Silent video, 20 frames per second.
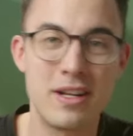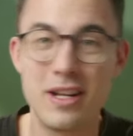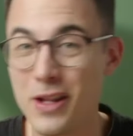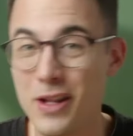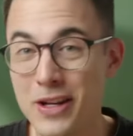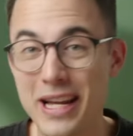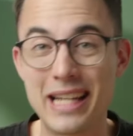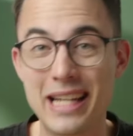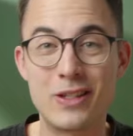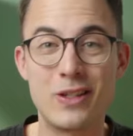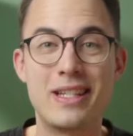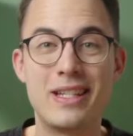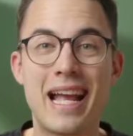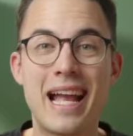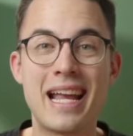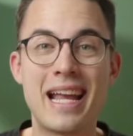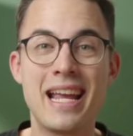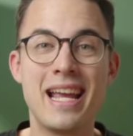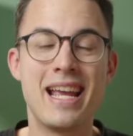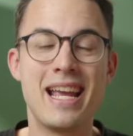gonna look at
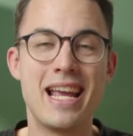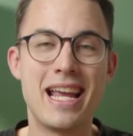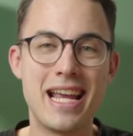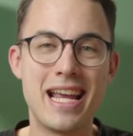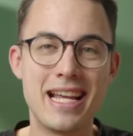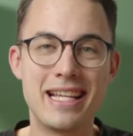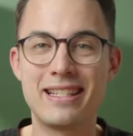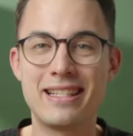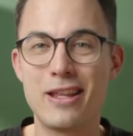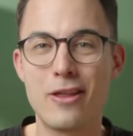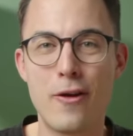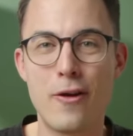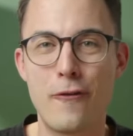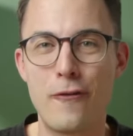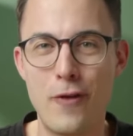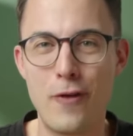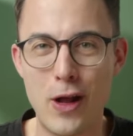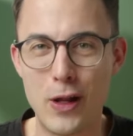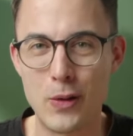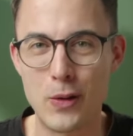today is the
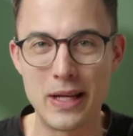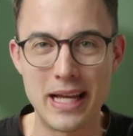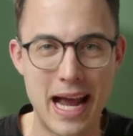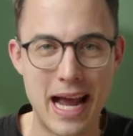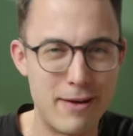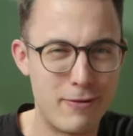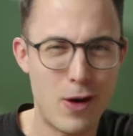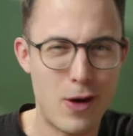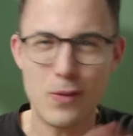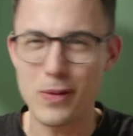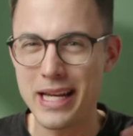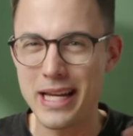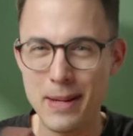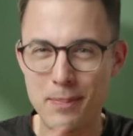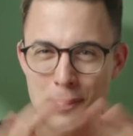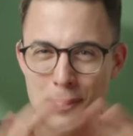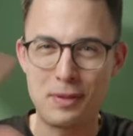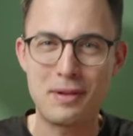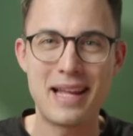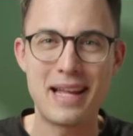following. I've already
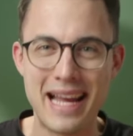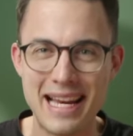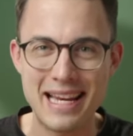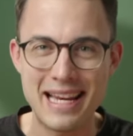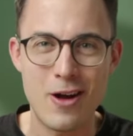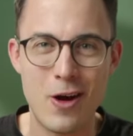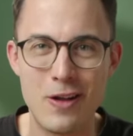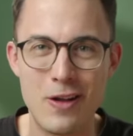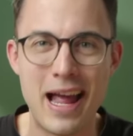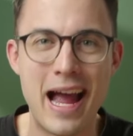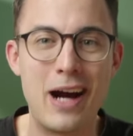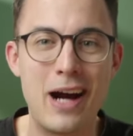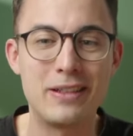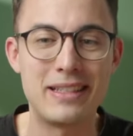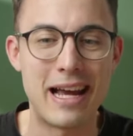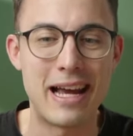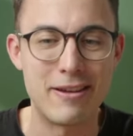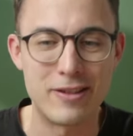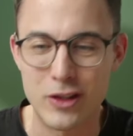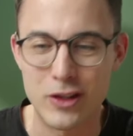planned it all
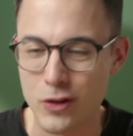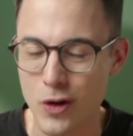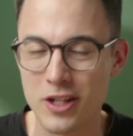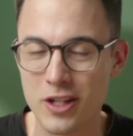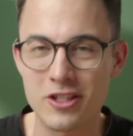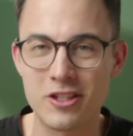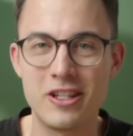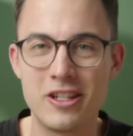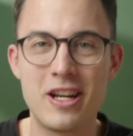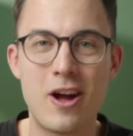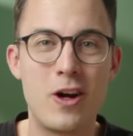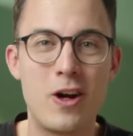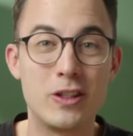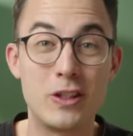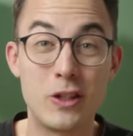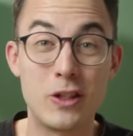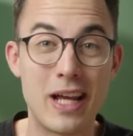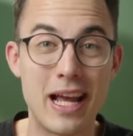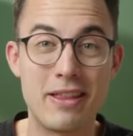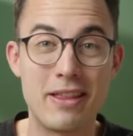out. I've structured it all
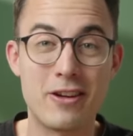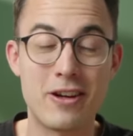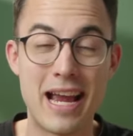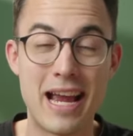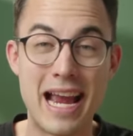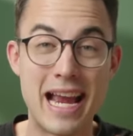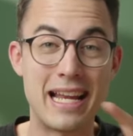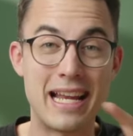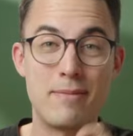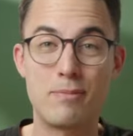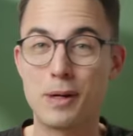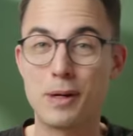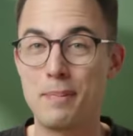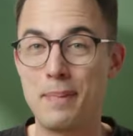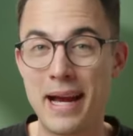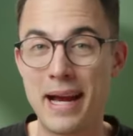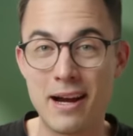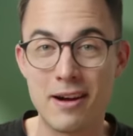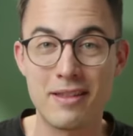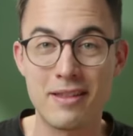together and
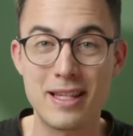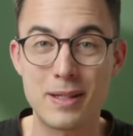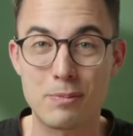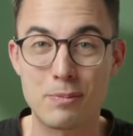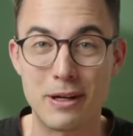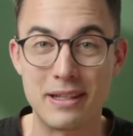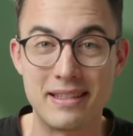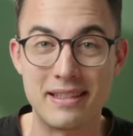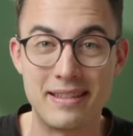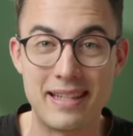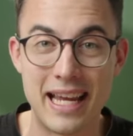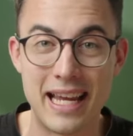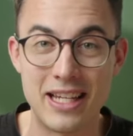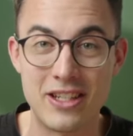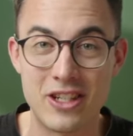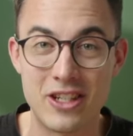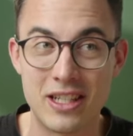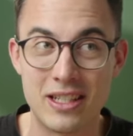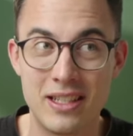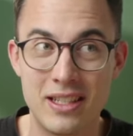prepared this
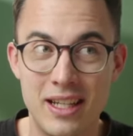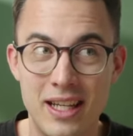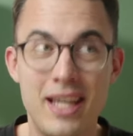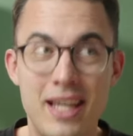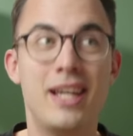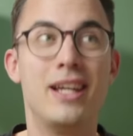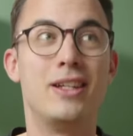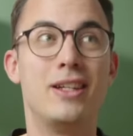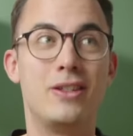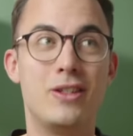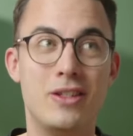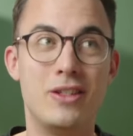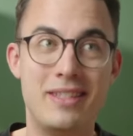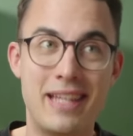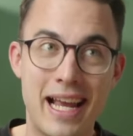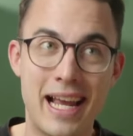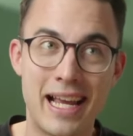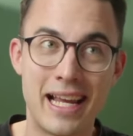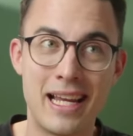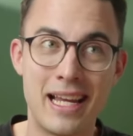presentation
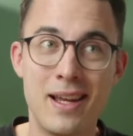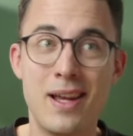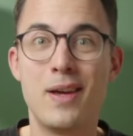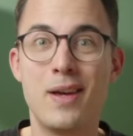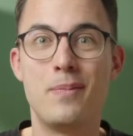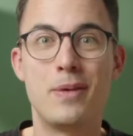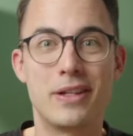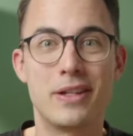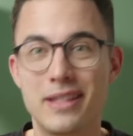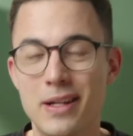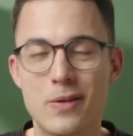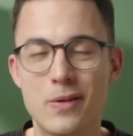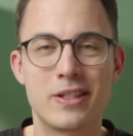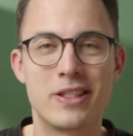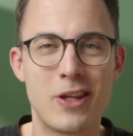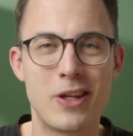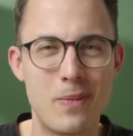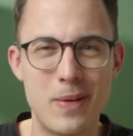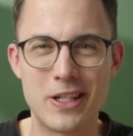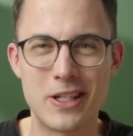today because there
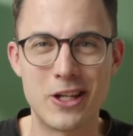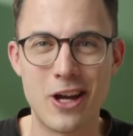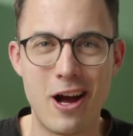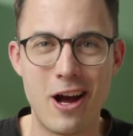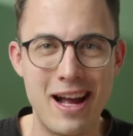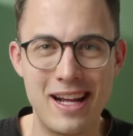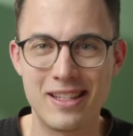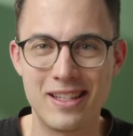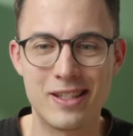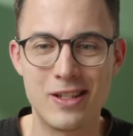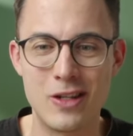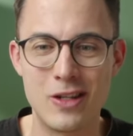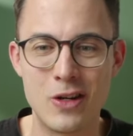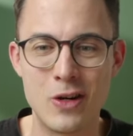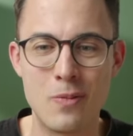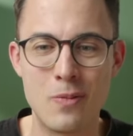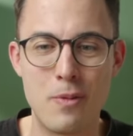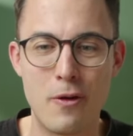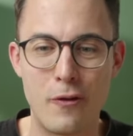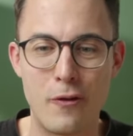was so much else to
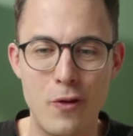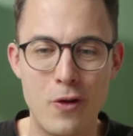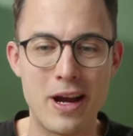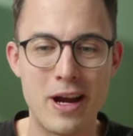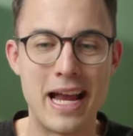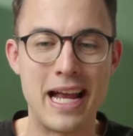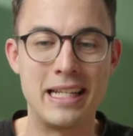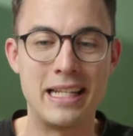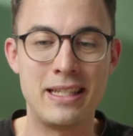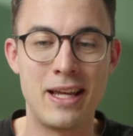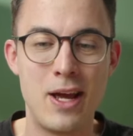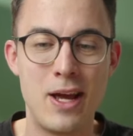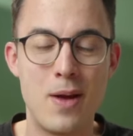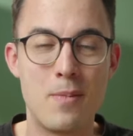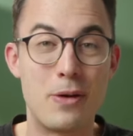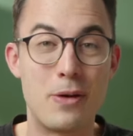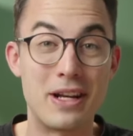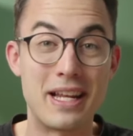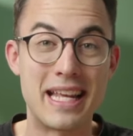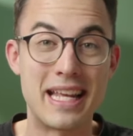do beforehand,
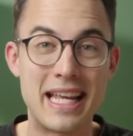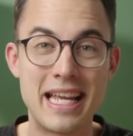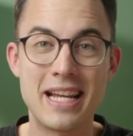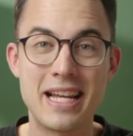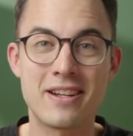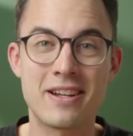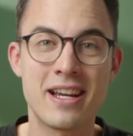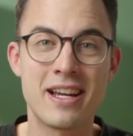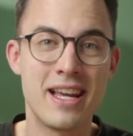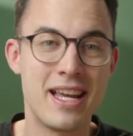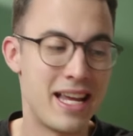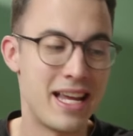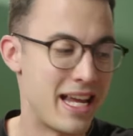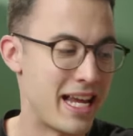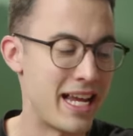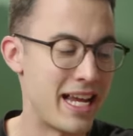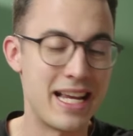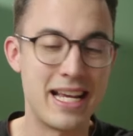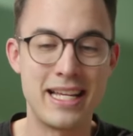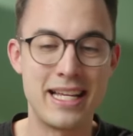but here
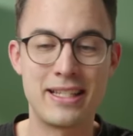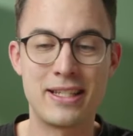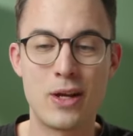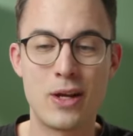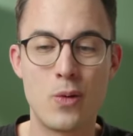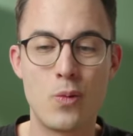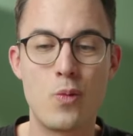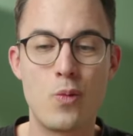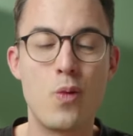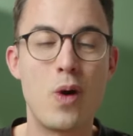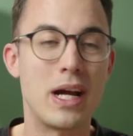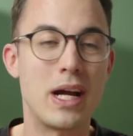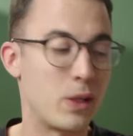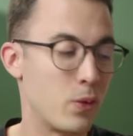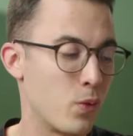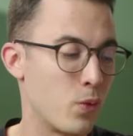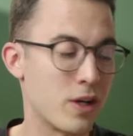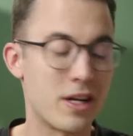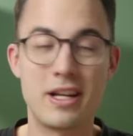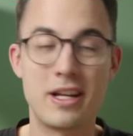is what we're